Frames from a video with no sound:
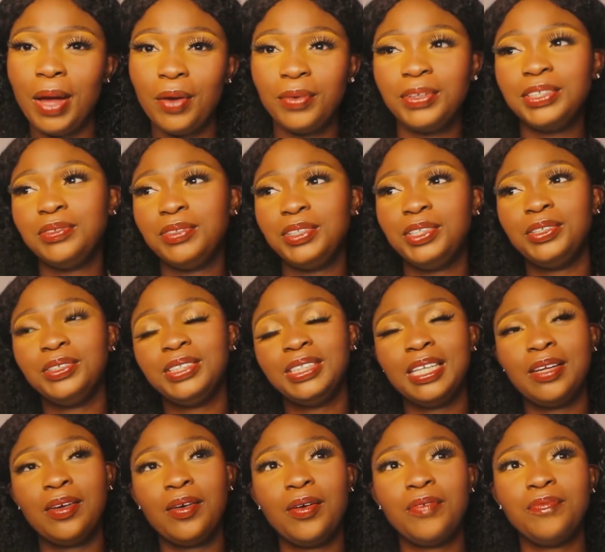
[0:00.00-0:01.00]
I watch videos
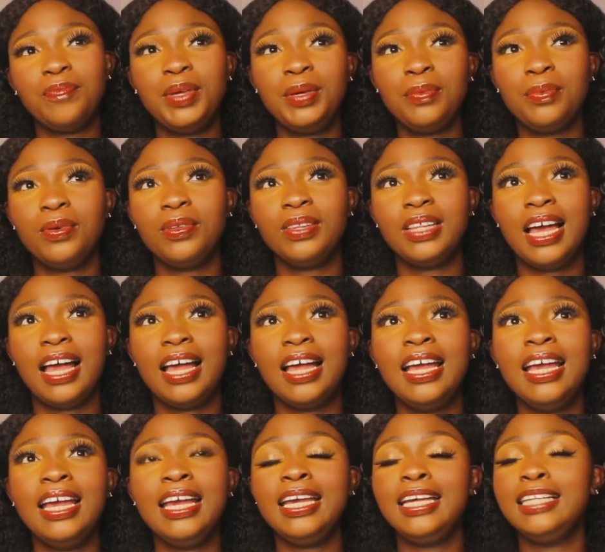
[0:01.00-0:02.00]
of people
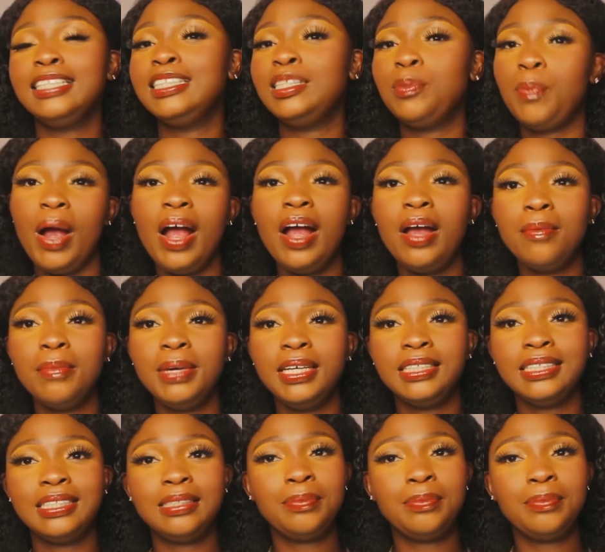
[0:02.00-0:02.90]
that inspire me